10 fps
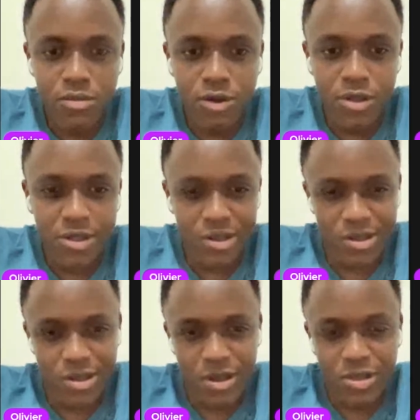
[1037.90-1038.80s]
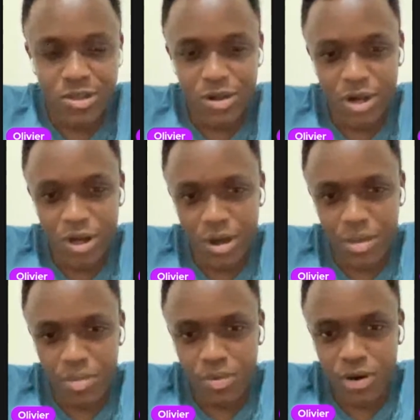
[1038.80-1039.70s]
these are things you can
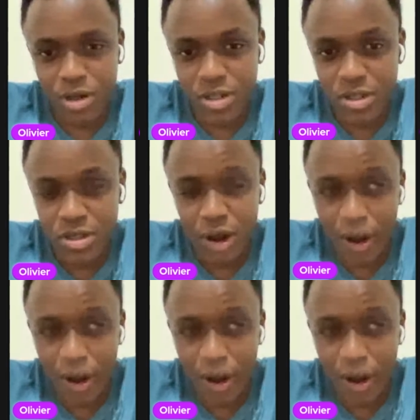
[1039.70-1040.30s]
practice.